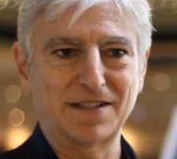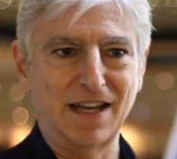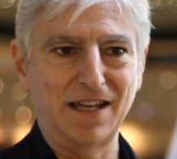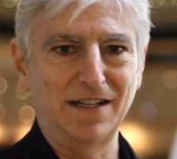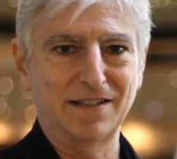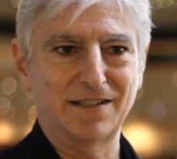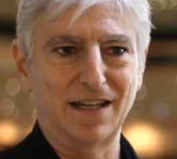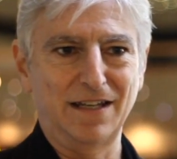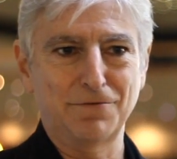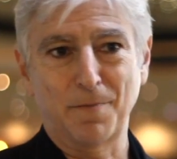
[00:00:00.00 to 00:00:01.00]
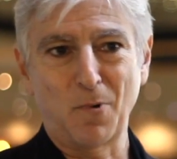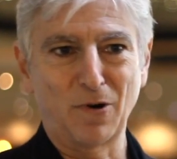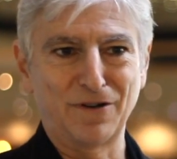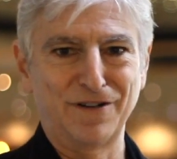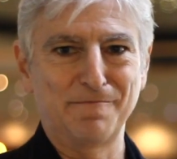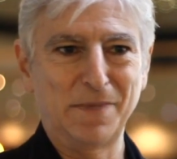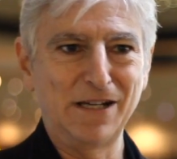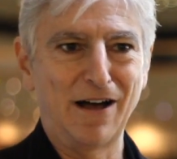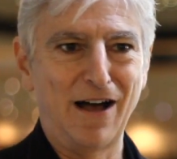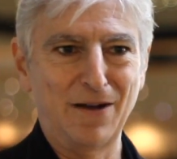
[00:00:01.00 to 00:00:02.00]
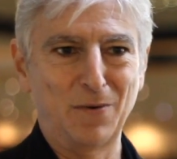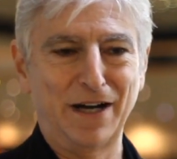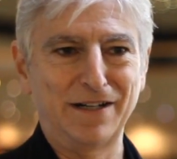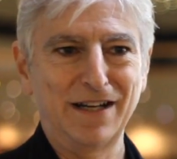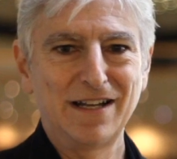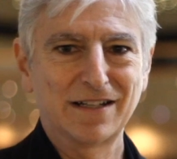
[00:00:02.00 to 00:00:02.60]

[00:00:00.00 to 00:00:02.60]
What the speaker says: state as a reporter and PI, where I'd